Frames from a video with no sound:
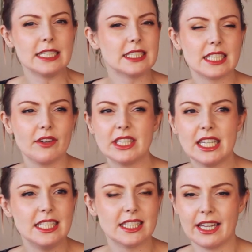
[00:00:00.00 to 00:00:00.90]
in
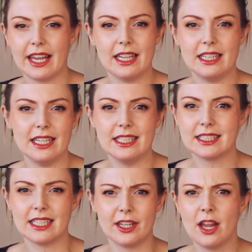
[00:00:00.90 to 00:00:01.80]
70s and
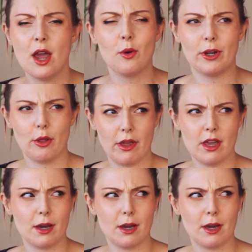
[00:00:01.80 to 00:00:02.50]
80s, and when you think